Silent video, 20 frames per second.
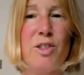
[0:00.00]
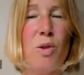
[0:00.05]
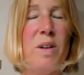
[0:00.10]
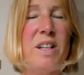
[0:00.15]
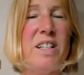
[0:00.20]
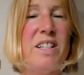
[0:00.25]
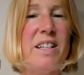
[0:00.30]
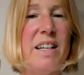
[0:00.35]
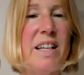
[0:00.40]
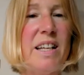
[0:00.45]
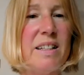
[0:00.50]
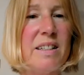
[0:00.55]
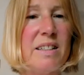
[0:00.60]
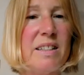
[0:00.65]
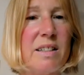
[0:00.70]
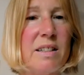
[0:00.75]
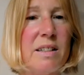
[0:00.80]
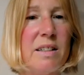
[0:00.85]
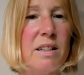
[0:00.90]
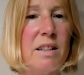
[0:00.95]
sewage in
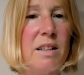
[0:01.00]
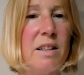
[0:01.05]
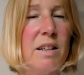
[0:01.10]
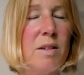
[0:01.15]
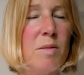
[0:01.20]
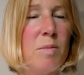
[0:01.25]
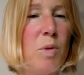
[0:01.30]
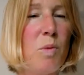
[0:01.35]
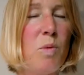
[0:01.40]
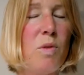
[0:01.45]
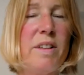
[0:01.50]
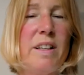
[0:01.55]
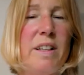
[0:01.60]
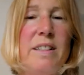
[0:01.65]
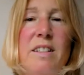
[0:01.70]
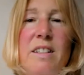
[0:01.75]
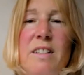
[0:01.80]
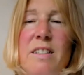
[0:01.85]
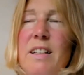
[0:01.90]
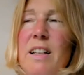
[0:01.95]
it. But what
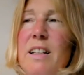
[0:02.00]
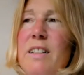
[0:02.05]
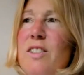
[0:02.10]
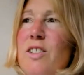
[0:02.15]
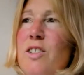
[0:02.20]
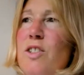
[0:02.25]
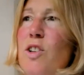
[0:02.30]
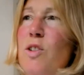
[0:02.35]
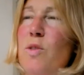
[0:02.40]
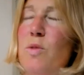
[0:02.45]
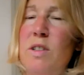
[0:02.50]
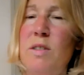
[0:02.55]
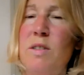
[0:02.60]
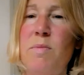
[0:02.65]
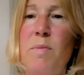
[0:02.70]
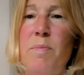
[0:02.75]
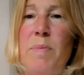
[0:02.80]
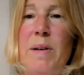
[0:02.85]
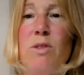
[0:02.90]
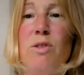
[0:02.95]
they just tend to do
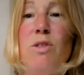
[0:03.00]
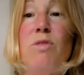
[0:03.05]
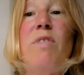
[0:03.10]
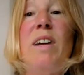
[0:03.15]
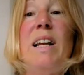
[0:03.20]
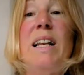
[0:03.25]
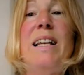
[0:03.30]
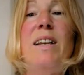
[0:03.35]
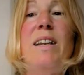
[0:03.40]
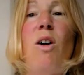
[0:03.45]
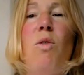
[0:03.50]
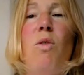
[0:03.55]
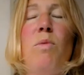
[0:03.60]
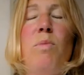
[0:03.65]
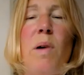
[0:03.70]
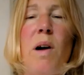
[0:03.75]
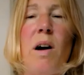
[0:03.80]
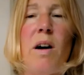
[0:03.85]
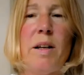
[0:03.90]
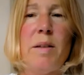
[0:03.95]
is build a really
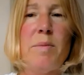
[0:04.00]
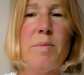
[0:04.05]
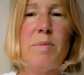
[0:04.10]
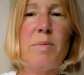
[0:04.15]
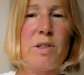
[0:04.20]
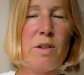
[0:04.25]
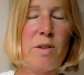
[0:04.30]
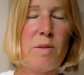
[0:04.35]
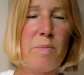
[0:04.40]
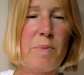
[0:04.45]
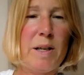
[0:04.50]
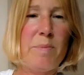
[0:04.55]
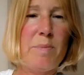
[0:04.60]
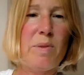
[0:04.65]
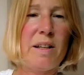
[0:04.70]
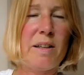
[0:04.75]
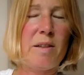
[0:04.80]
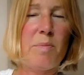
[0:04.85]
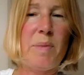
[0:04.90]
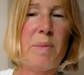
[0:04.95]
long pipe so the
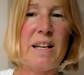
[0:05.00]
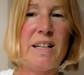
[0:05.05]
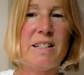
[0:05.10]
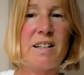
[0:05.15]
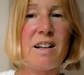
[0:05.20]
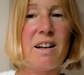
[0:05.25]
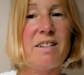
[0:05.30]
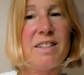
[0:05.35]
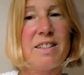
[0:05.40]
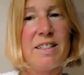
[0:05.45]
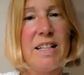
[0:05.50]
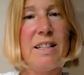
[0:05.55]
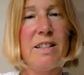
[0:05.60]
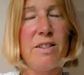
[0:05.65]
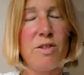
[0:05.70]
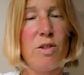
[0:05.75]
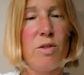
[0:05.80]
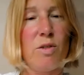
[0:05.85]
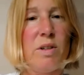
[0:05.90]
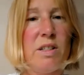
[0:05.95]
people at the beach can't see
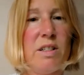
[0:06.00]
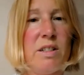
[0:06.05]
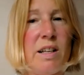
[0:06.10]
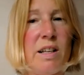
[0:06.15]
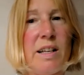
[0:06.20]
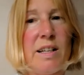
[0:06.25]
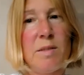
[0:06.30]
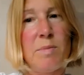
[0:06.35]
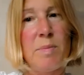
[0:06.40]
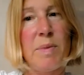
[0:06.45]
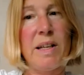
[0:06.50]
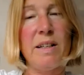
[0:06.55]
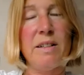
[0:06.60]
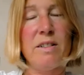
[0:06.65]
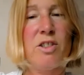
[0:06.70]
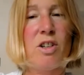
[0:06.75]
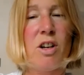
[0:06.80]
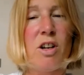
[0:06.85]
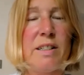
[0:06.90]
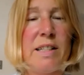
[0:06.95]
the sewage that is
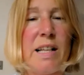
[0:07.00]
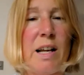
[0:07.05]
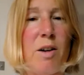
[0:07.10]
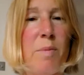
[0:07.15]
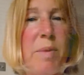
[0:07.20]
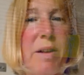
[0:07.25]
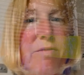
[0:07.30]
being chucked